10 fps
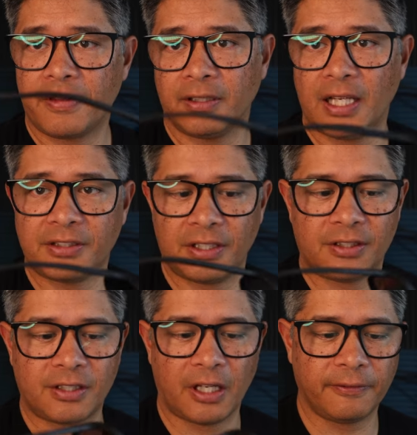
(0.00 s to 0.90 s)
the lens
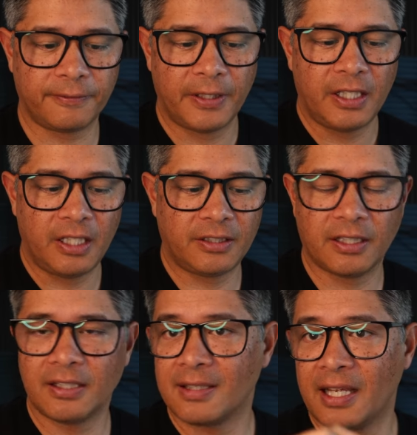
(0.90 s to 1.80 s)
itself, it
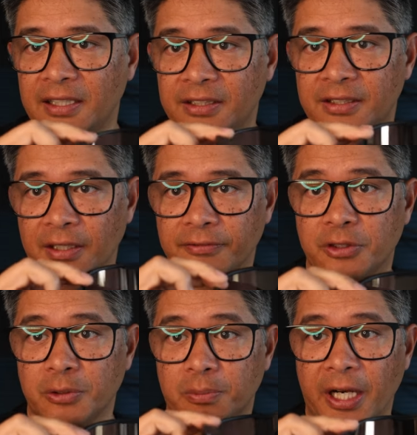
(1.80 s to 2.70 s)
does lend itself
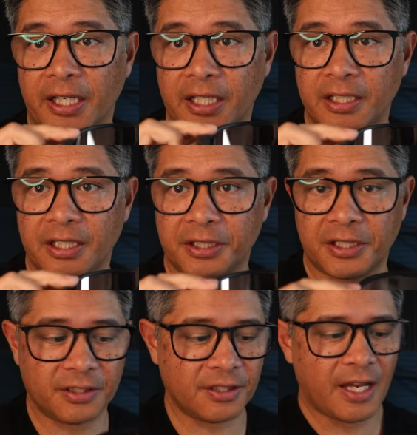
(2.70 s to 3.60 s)
to bright
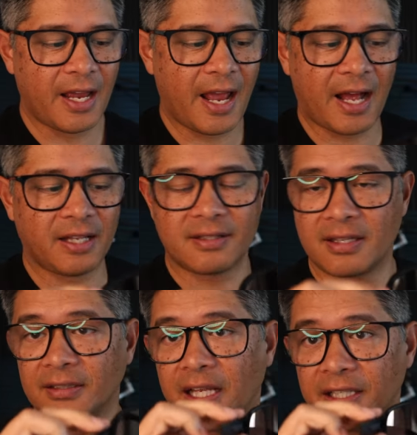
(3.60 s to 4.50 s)
conditions as
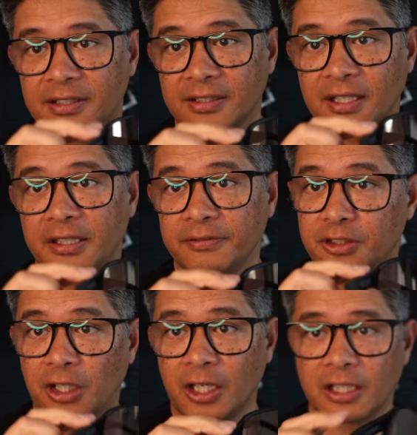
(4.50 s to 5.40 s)
the lens is kind
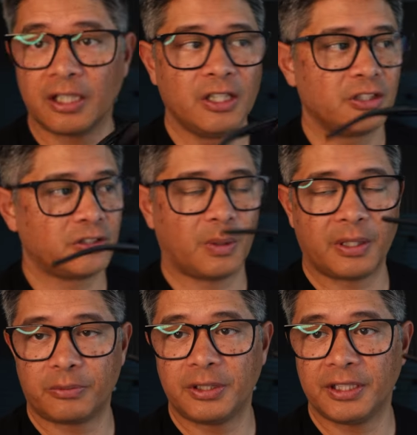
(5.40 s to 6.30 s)
of dark. So
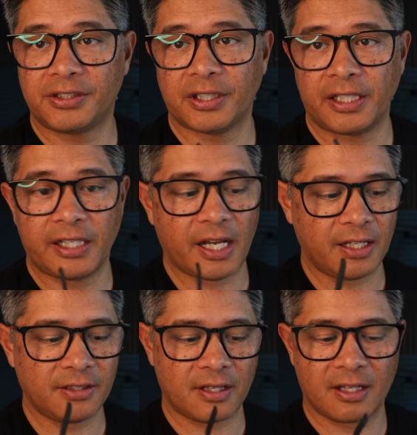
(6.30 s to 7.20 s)
on really sunny
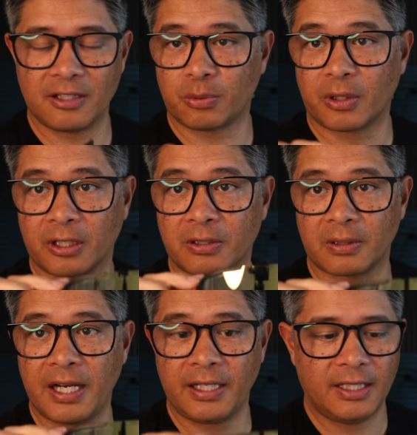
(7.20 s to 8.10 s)
days, these work
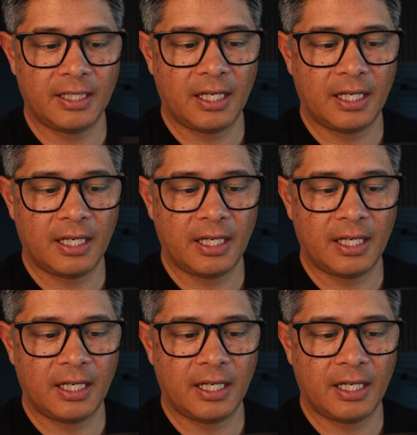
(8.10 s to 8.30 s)
great.